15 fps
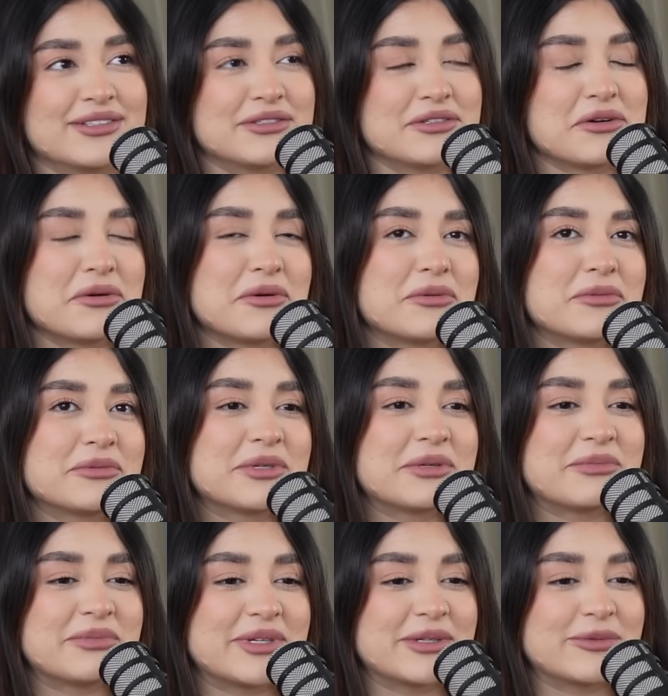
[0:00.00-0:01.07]
know,
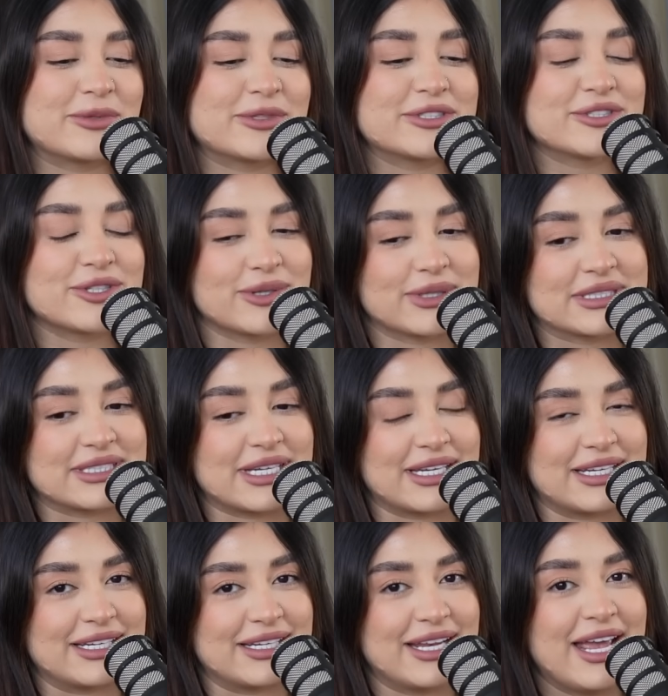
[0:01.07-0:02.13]
but we're so
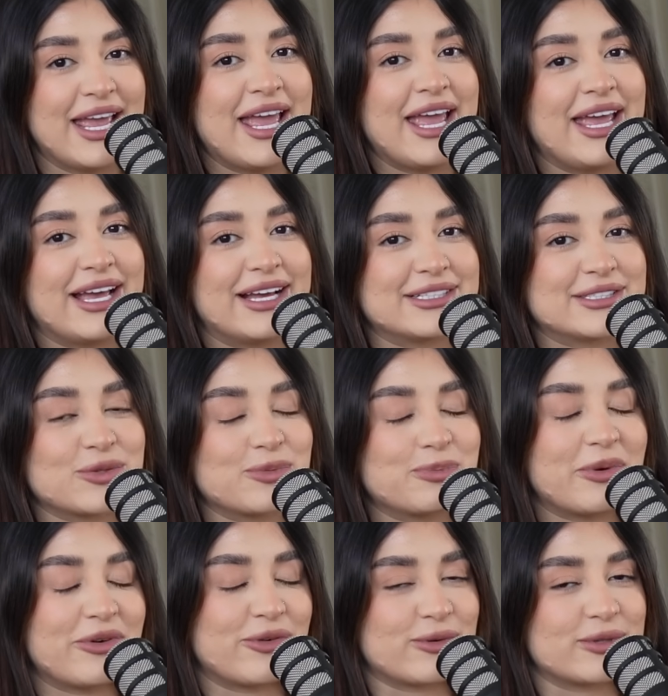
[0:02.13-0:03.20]
excited. And
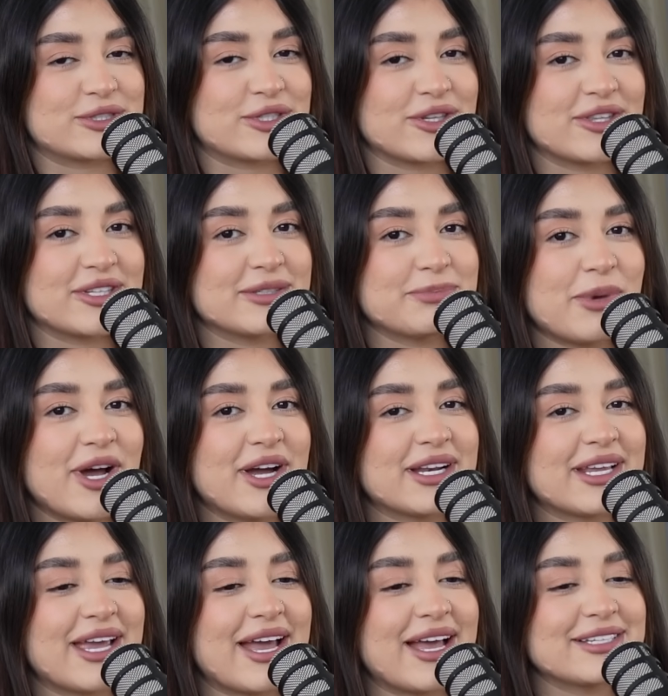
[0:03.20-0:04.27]
before we start the
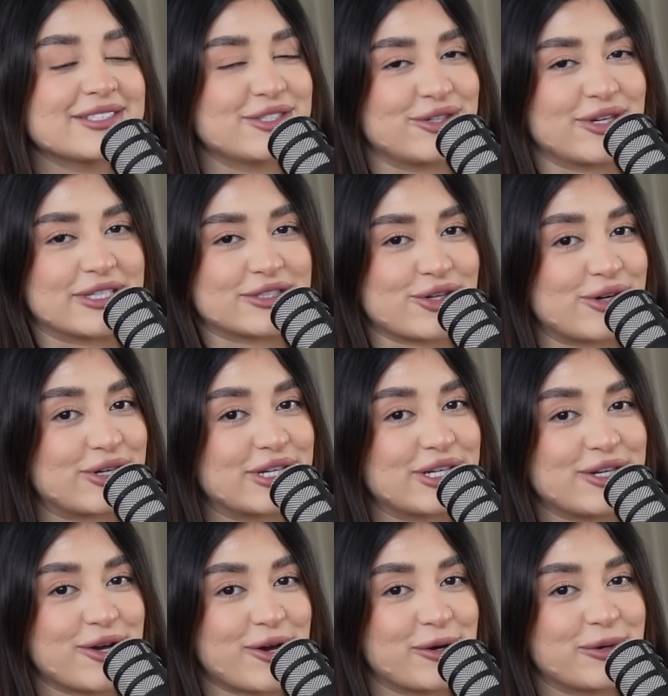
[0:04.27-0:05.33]
podcast, you guys
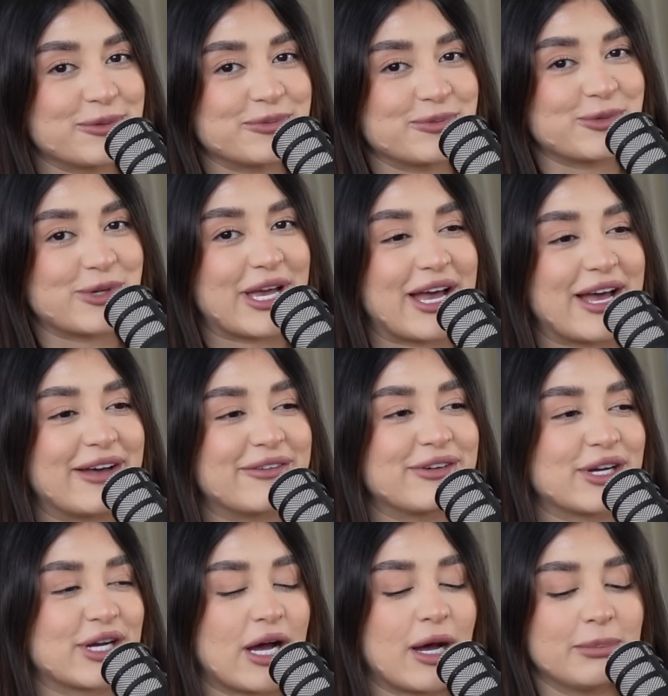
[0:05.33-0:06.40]
already know we have
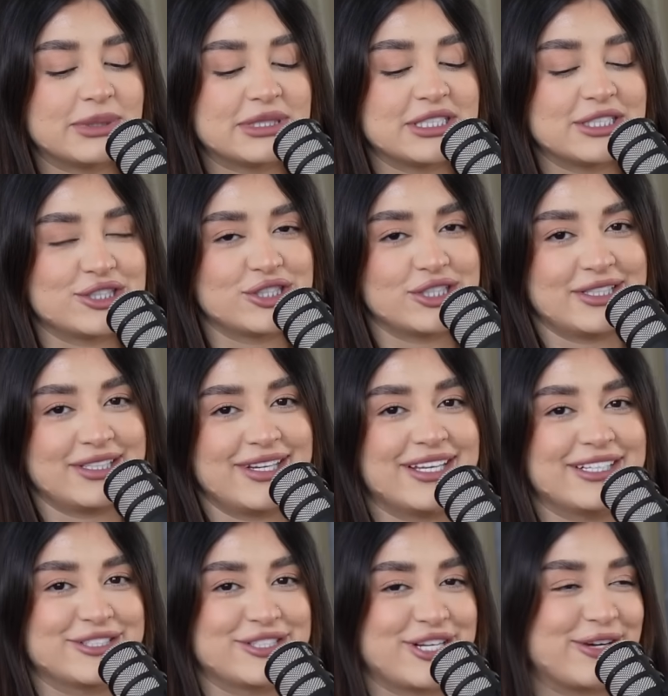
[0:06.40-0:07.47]
a competition
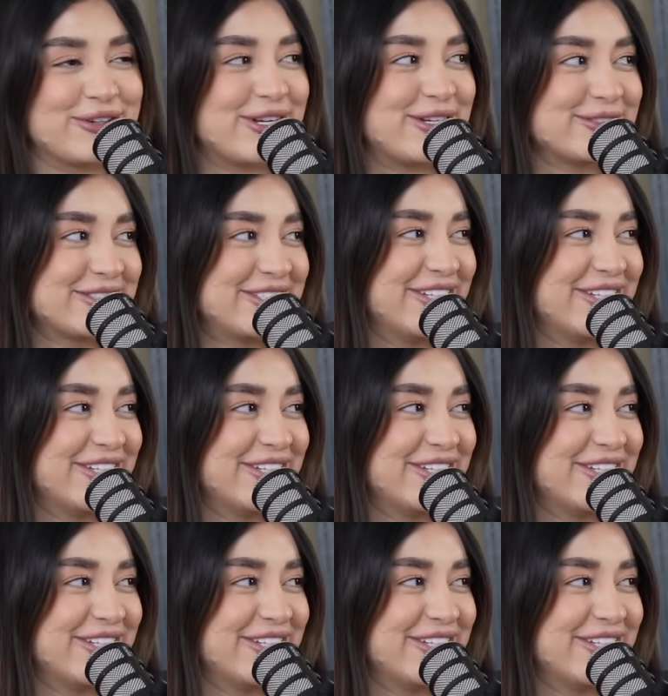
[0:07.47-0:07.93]
and shout outs.